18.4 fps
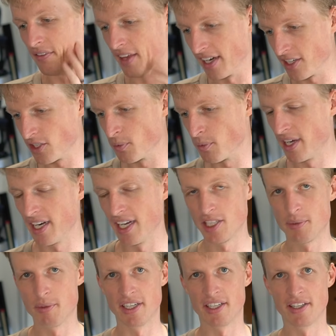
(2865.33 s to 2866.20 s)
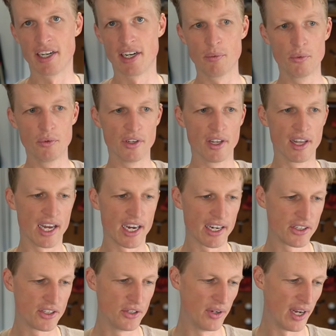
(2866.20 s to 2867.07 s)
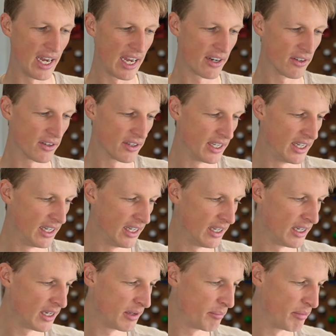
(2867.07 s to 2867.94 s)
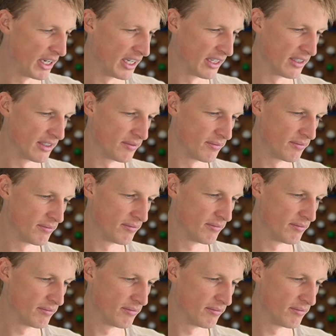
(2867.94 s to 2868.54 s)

That is one aspect that I would like to add on here, but